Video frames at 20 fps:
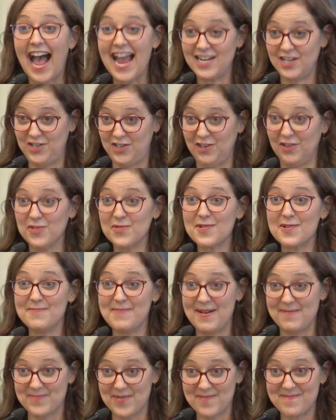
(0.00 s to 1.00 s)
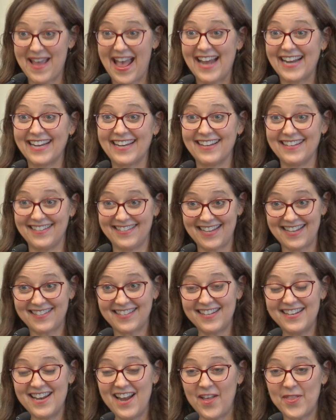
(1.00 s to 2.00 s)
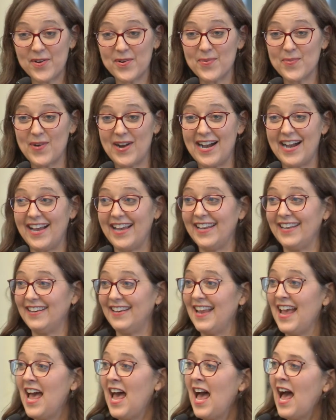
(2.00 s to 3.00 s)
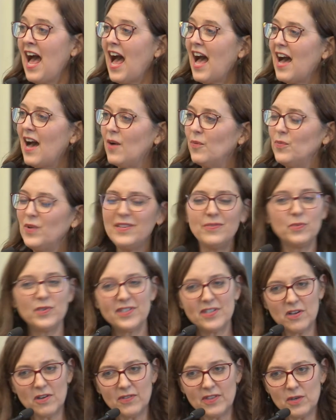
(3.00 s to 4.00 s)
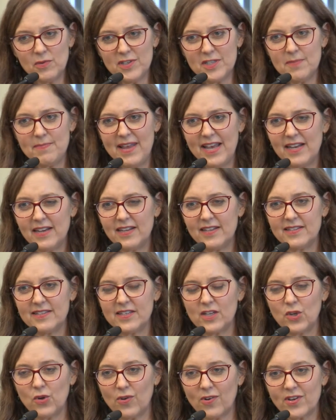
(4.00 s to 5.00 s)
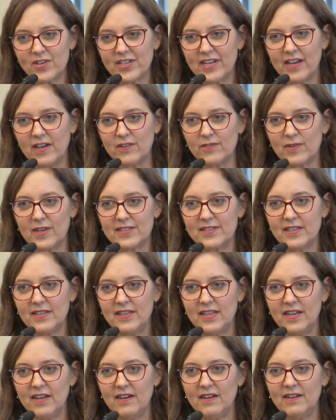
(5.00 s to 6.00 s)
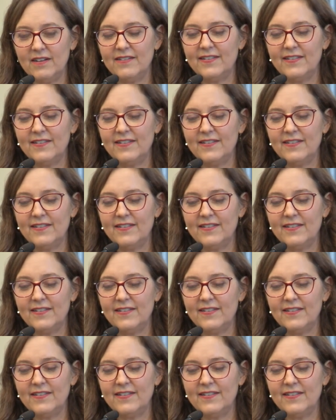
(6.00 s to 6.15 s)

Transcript: I do remember Madigan's. That's another one. There was a Madigan's at Yorktown, wasn't there?